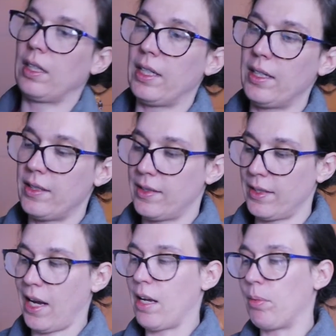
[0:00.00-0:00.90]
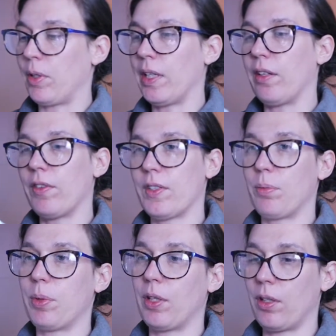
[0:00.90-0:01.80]
This, I believe, is a
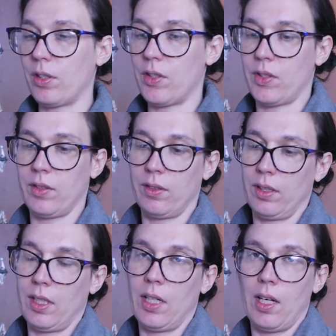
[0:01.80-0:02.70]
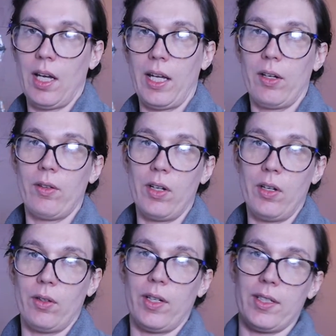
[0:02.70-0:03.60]
purse. I don't
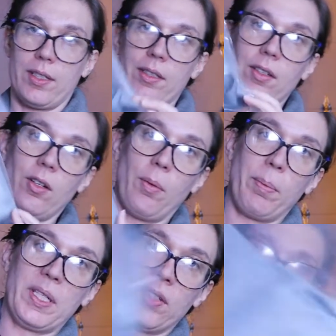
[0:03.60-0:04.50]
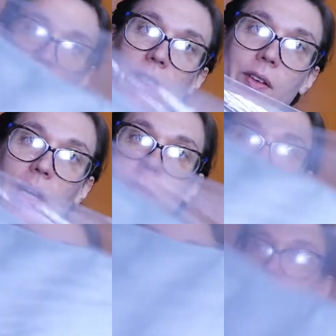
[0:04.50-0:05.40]
know because it's all mystery
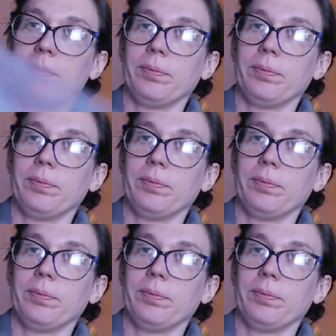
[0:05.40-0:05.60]
wrapped up.